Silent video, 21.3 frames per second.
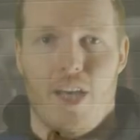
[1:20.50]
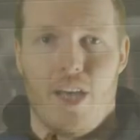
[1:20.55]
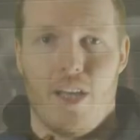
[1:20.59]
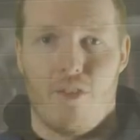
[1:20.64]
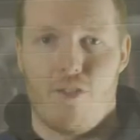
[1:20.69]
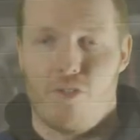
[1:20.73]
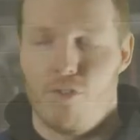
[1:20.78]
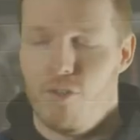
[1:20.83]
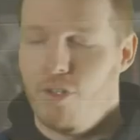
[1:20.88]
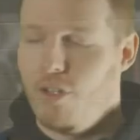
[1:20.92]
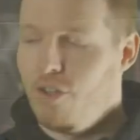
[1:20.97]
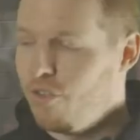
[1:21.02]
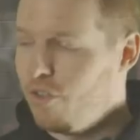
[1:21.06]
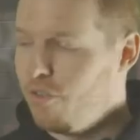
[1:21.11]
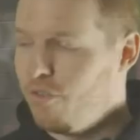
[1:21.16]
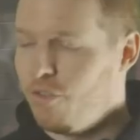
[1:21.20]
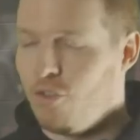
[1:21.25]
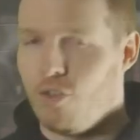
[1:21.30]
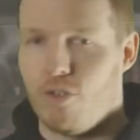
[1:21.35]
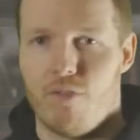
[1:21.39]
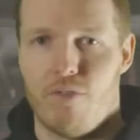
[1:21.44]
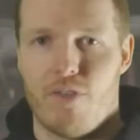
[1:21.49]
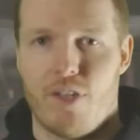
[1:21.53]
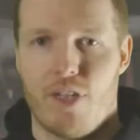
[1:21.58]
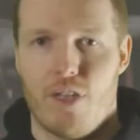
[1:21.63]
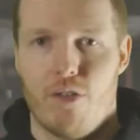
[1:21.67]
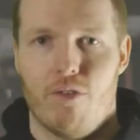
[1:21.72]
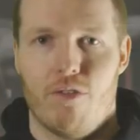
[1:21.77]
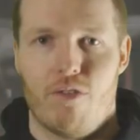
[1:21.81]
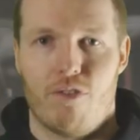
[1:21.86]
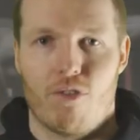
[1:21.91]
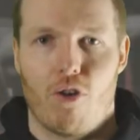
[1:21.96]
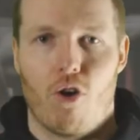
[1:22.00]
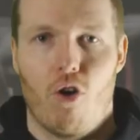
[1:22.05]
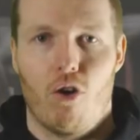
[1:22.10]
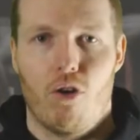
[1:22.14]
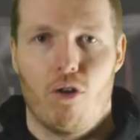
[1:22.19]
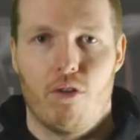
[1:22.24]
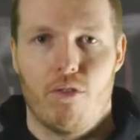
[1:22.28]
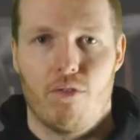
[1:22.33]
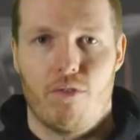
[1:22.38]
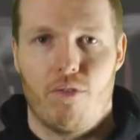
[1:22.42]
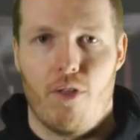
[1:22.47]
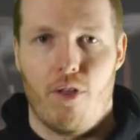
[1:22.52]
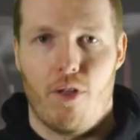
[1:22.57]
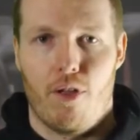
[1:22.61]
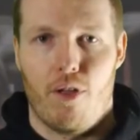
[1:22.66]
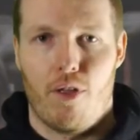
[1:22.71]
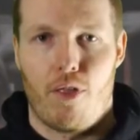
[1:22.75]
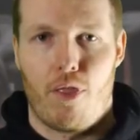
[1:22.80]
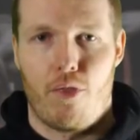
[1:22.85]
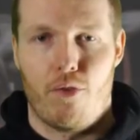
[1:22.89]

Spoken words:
So here's a few videos of the